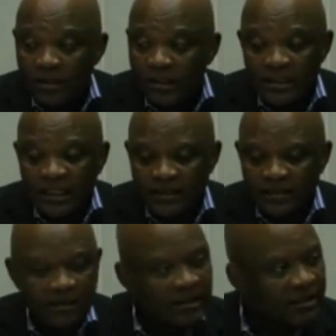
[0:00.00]

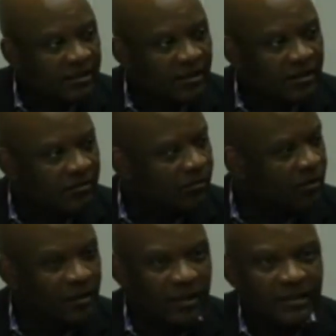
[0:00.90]
Yes, that's
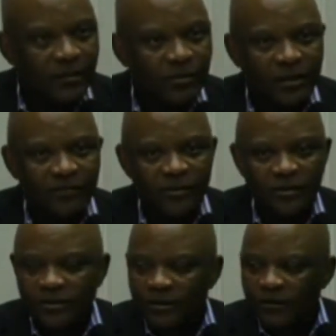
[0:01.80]
what I said. We have
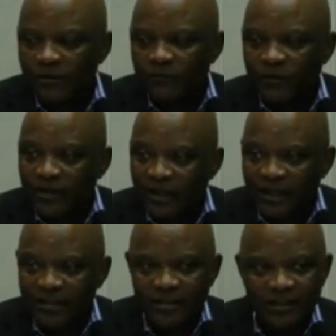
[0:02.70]
just
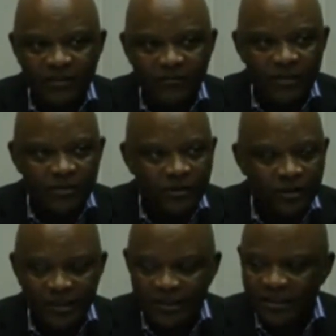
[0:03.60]
finalized an inventory
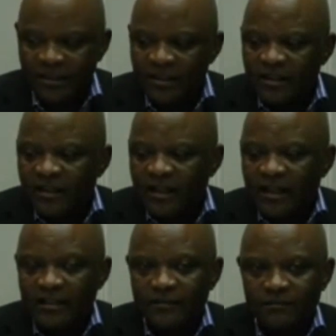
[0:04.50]
list,
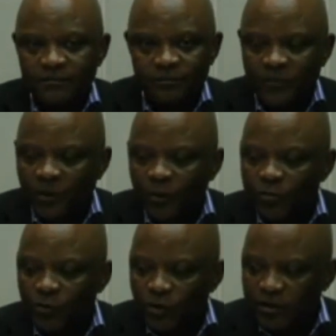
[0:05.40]
and we'll
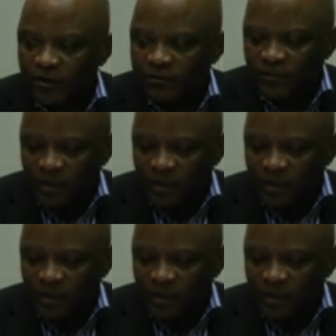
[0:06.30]
be working.